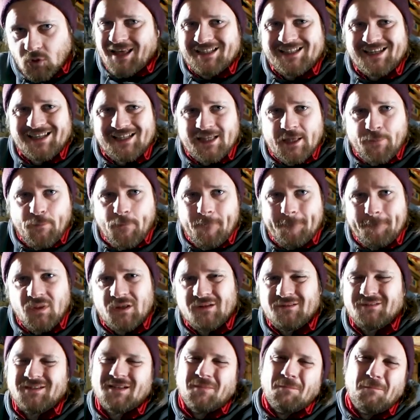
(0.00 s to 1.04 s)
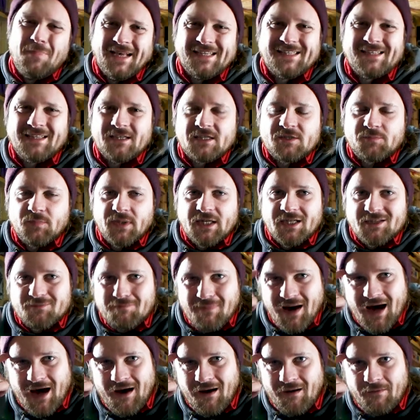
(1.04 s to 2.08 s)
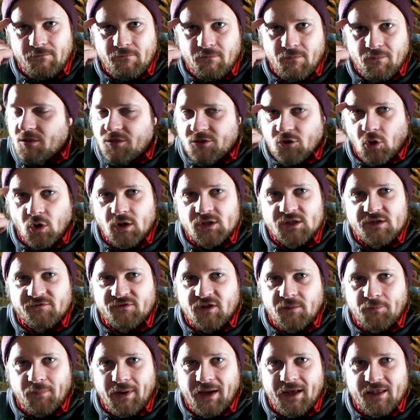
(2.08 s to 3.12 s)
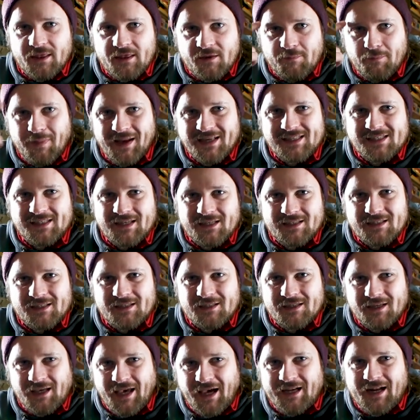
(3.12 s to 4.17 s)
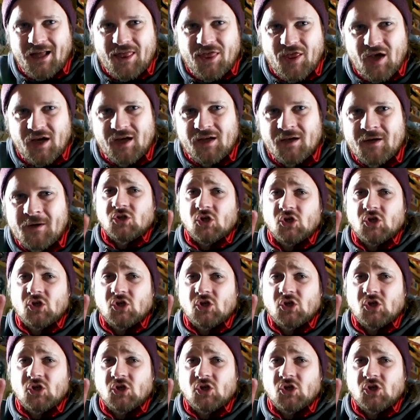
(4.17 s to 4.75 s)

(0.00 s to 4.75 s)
this is not the business, but it's my thoughts of the business kind of thing.